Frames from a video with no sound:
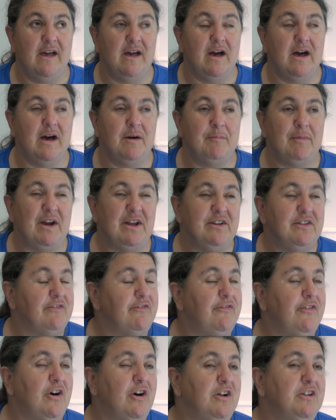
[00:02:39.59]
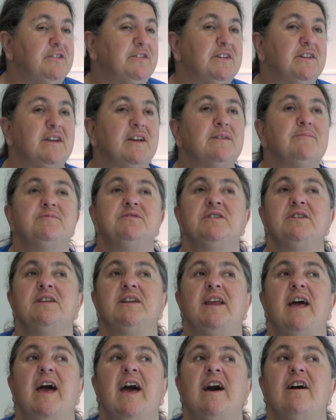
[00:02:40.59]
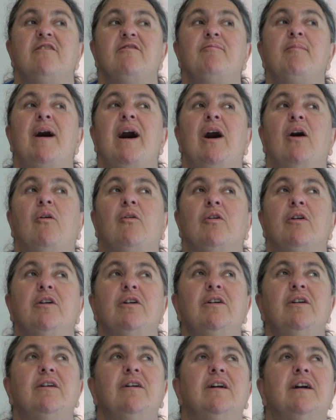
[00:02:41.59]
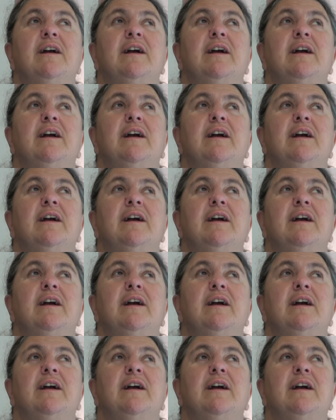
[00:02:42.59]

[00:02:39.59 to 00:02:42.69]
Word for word: By default, it comes in at half power,